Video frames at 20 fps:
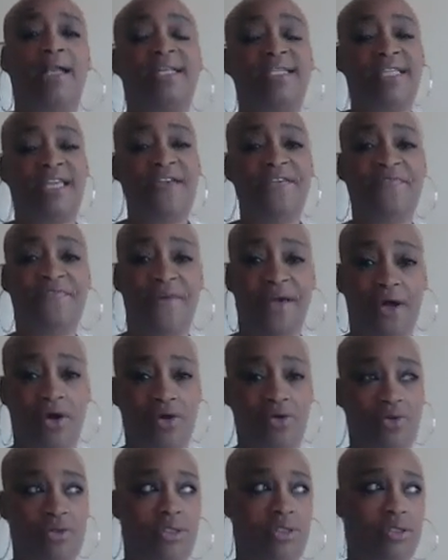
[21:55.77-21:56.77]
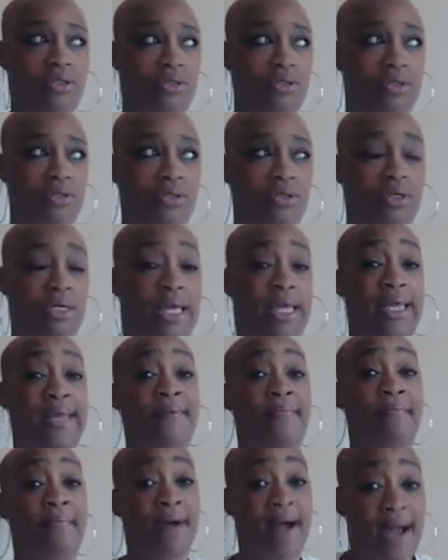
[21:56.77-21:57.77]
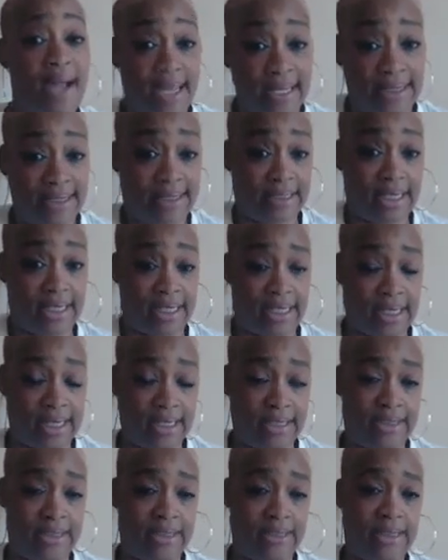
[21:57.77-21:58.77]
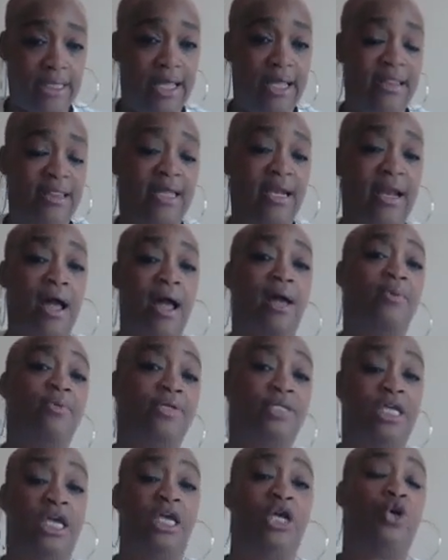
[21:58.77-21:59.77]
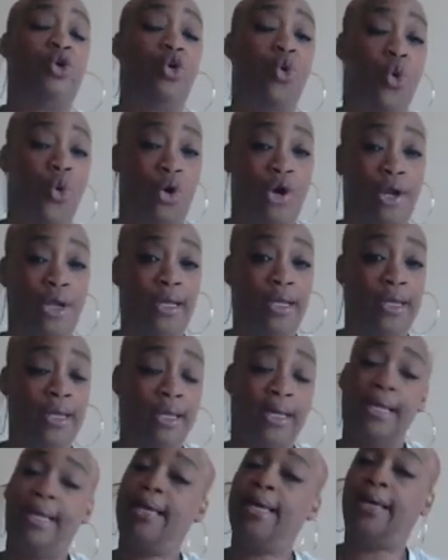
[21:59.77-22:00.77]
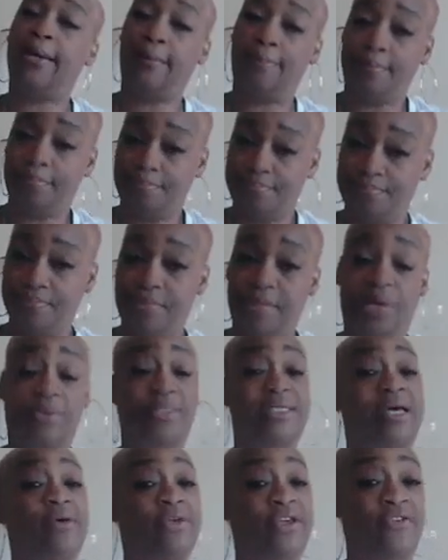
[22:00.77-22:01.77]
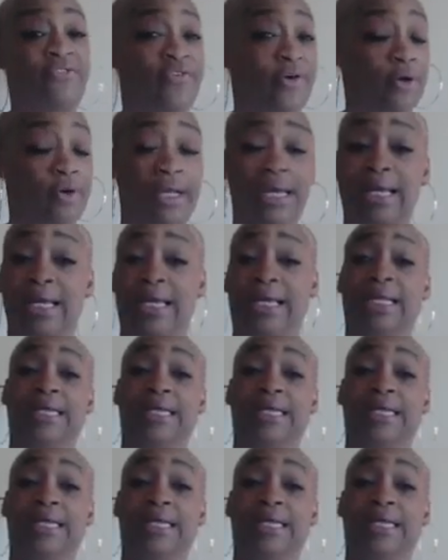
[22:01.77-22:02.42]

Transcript: is he felt in my sickness that I was ignoring him. That was how he felt. He